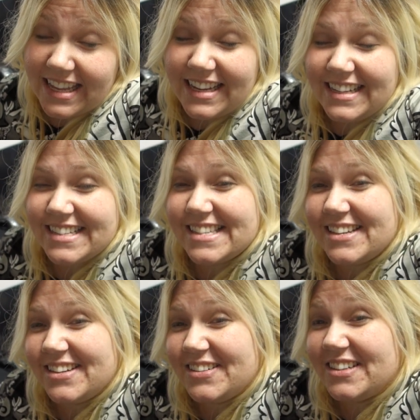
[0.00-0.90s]
Excuse so,
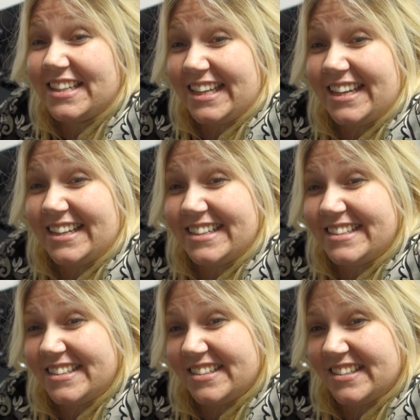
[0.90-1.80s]
me. I yeah. usually
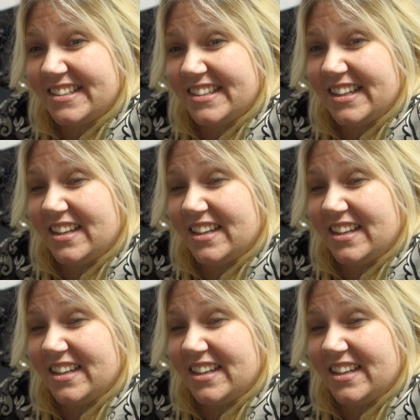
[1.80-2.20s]
help out with